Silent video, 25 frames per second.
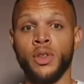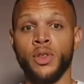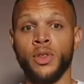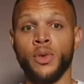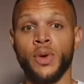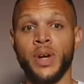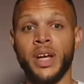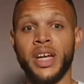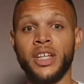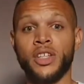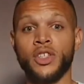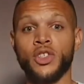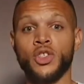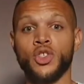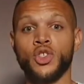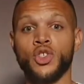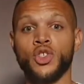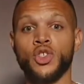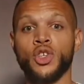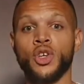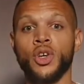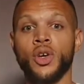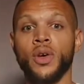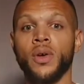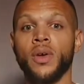3,
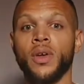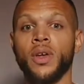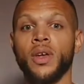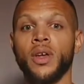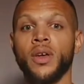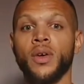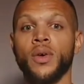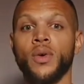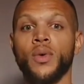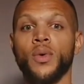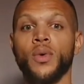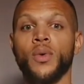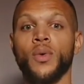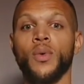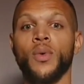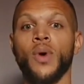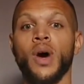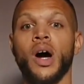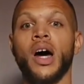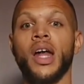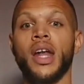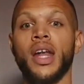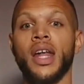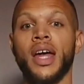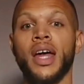2,
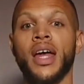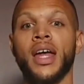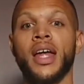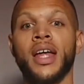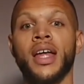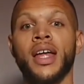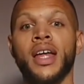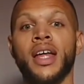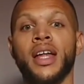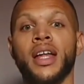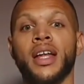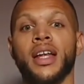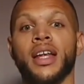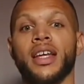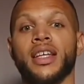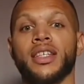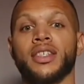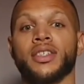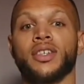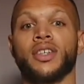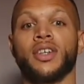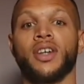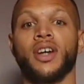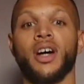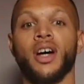1. Let's
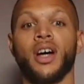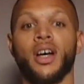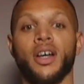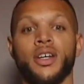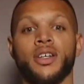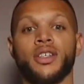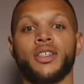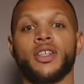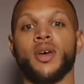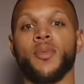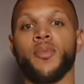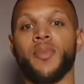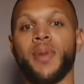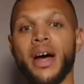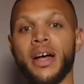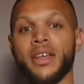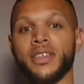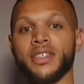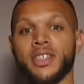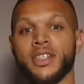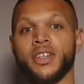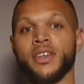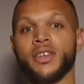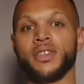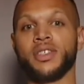go. So
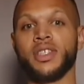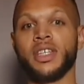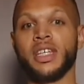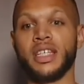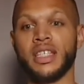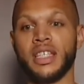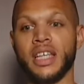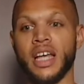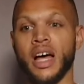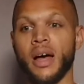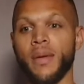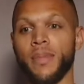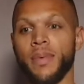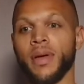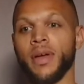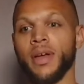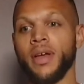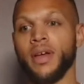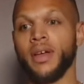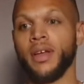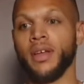bouncing those knees up.